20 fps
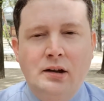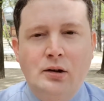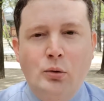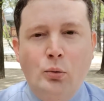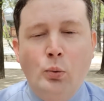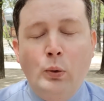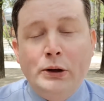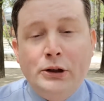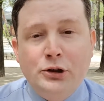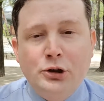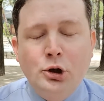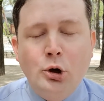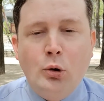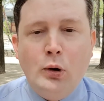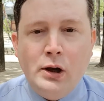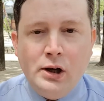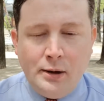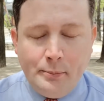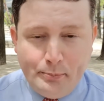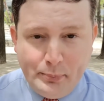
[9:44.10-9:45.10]
when you go
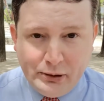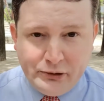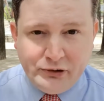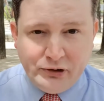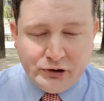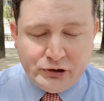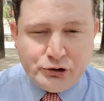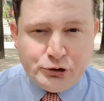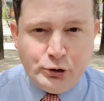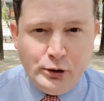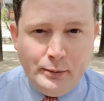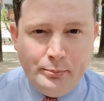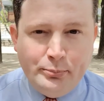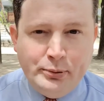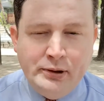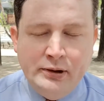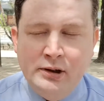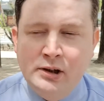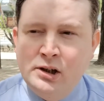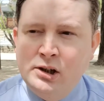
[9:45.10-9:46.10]
on a business trip,
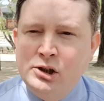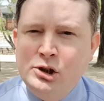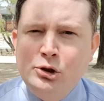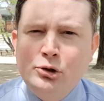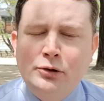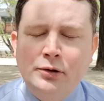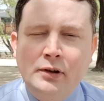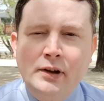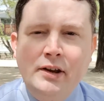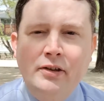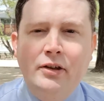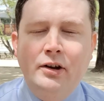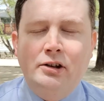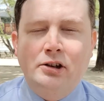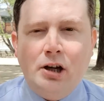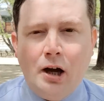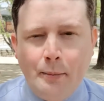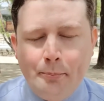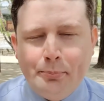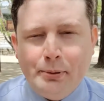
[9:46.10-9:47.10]
usually the
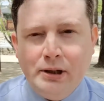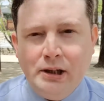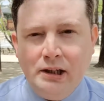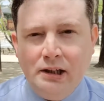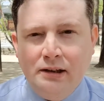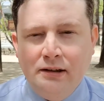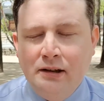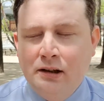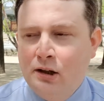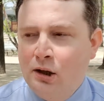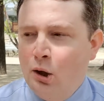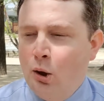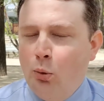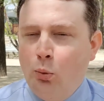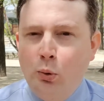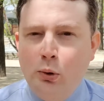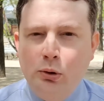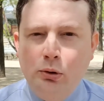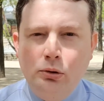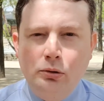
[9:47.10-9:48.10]
company
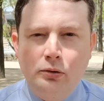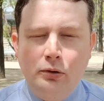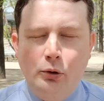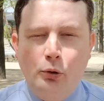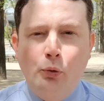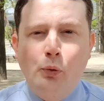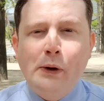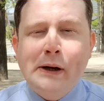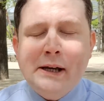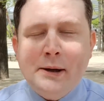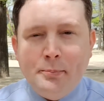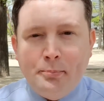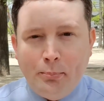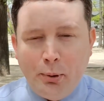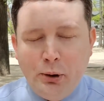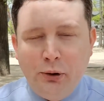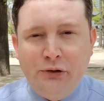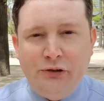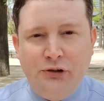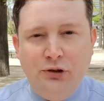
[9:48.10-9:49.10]
will
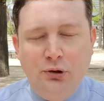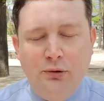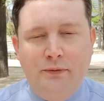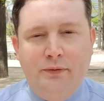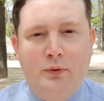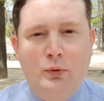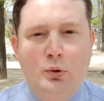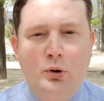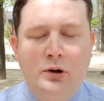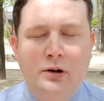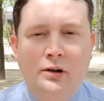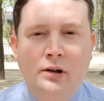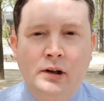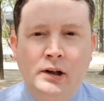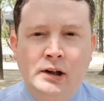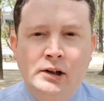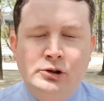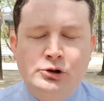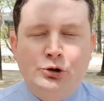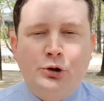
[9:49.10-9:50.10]
reimburse you for
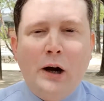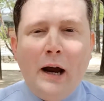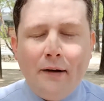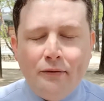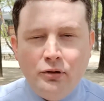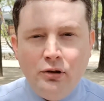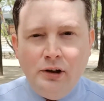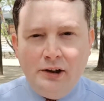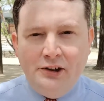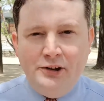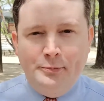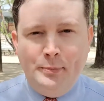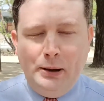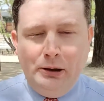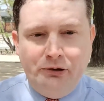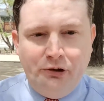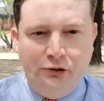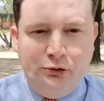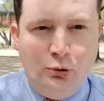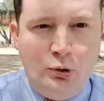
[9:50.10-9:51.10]
travel
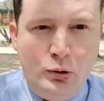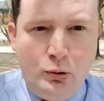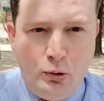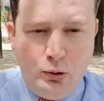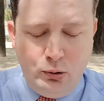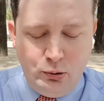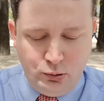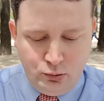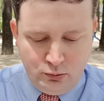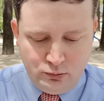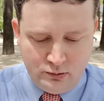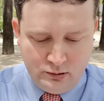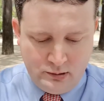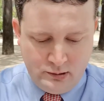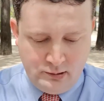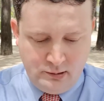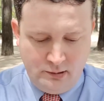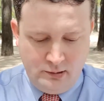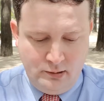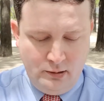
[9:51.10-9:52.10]
expenses. Oh,
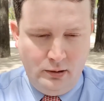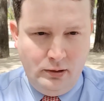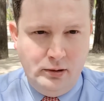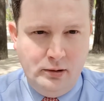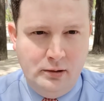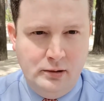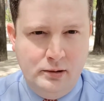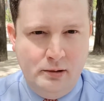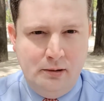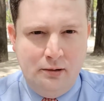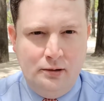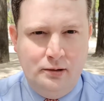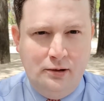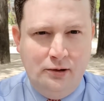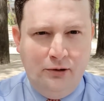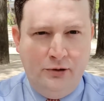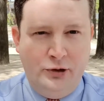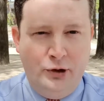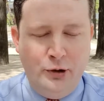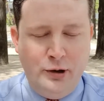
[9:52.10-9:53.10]

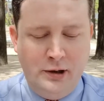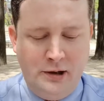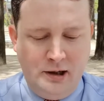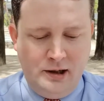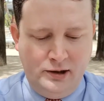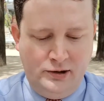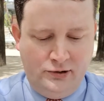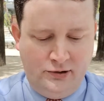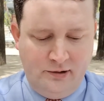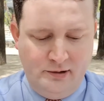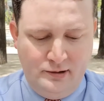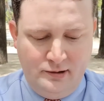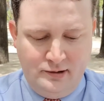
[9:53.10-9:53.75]
sorry guys,